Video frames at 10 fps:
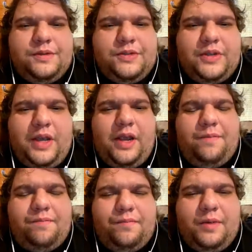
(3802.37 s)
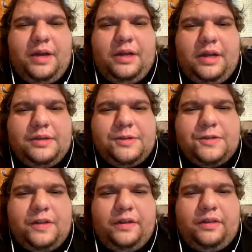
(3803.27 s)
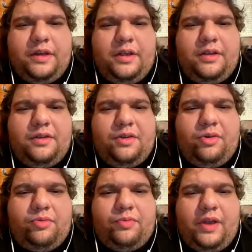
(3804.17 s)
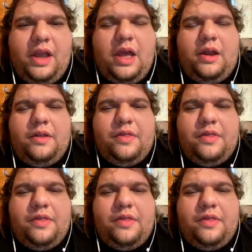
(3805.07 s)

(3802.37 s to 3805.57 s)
Same. I just think they had a